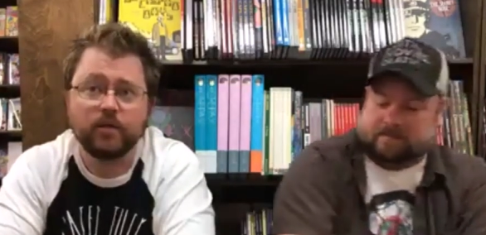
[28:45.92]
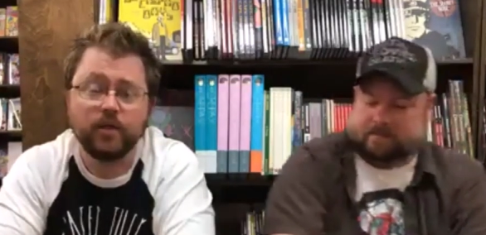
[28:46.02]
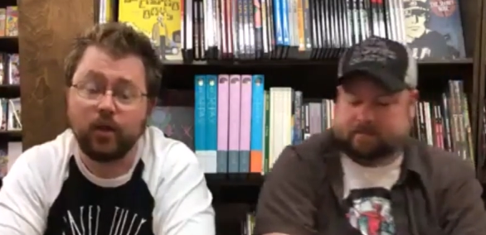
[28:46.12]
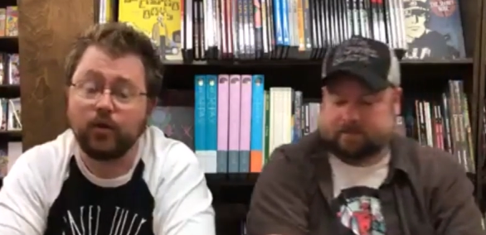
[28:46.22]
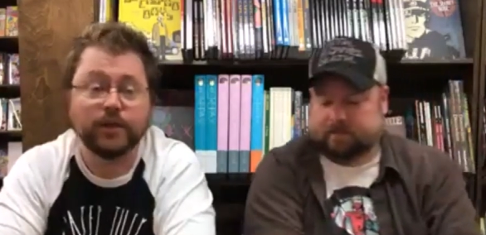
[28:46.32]

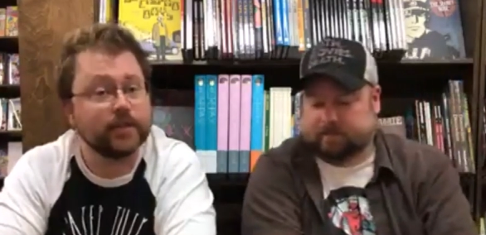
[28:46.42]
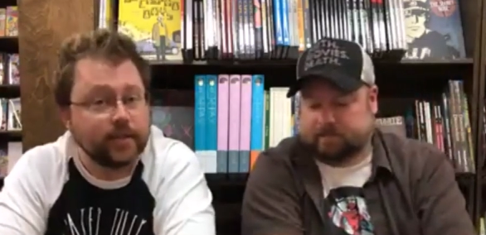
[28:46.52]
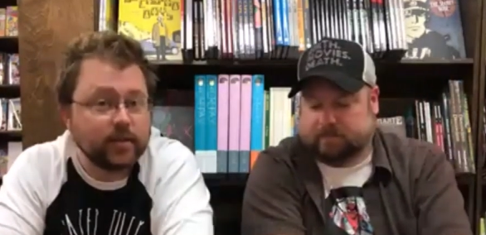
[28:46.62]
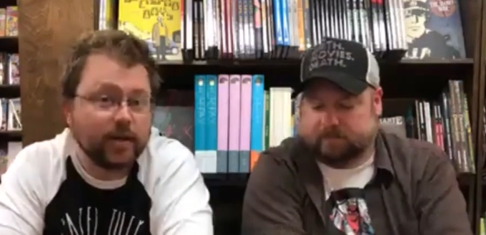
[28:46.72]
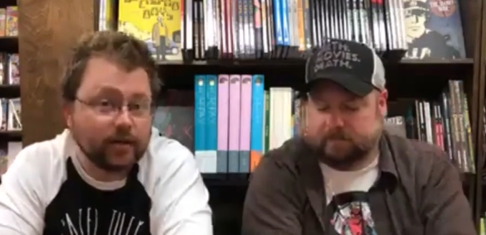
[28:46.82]
Speaker 1: So
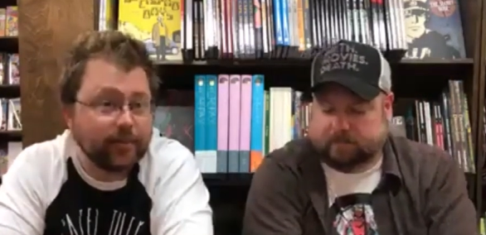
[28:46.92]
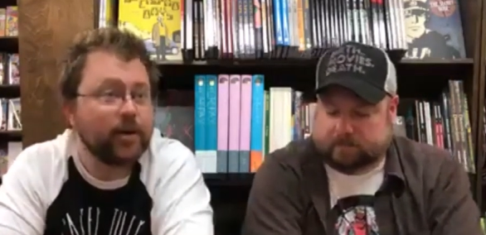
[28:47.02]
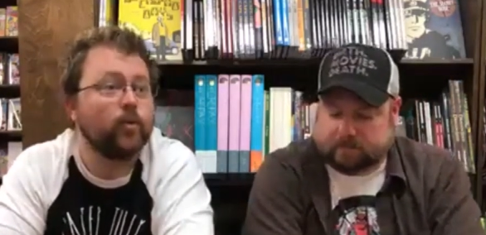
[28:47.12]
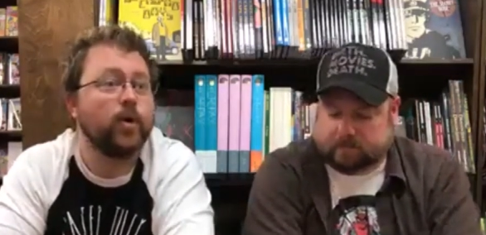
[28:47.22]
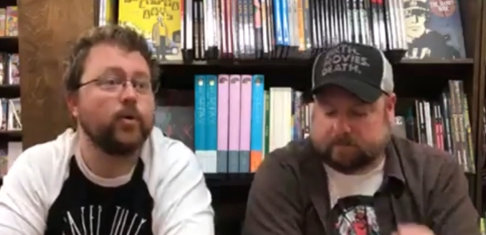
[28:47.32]
let's get
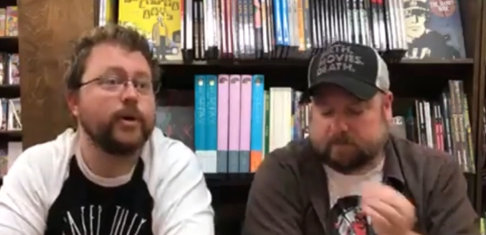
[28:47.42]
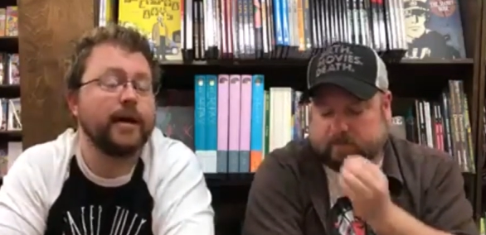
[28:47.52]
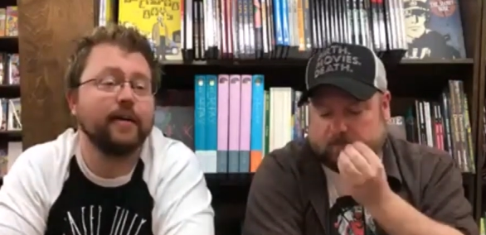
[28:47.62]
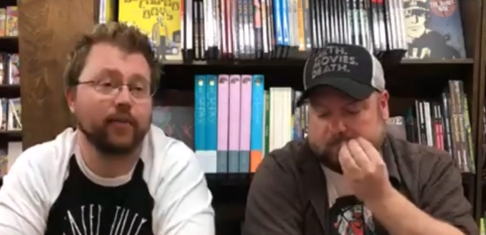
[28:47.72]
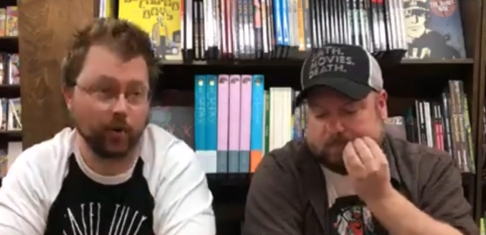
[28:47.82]
talking about
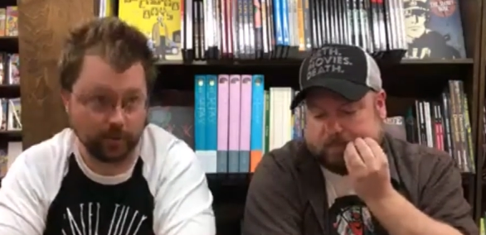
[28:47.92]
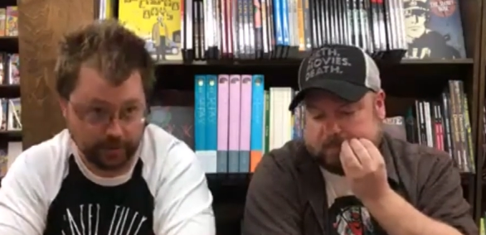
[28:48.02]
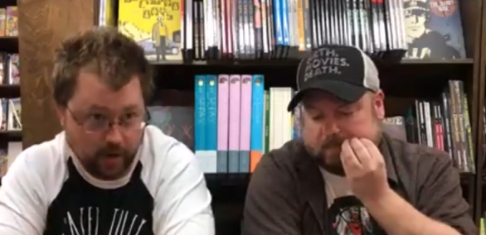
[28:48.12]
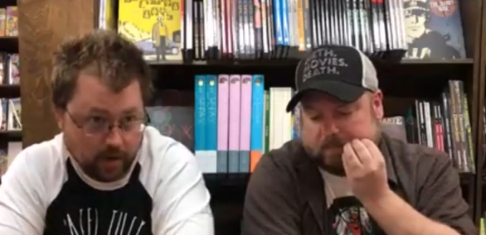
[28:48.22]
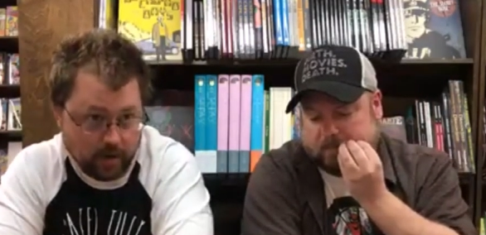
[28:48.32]
what we have
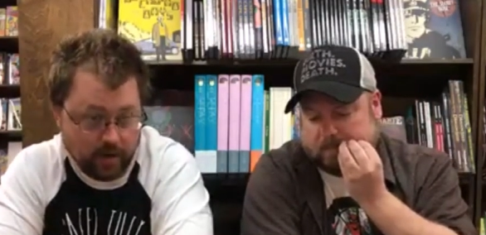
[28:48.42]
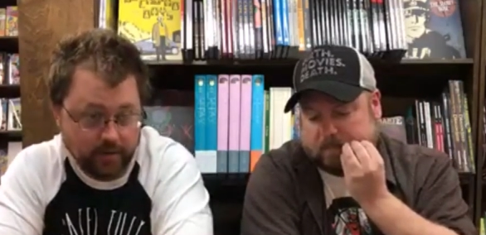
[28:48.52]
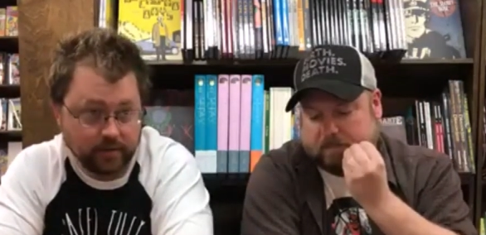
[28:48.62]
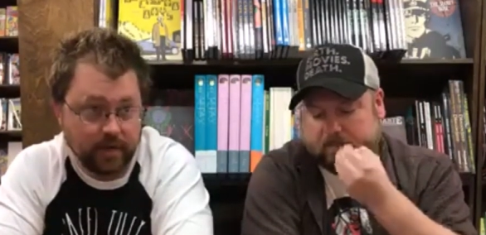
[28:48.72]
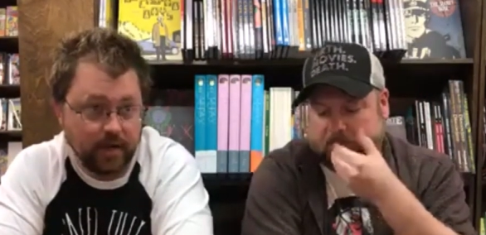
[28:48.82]
going on.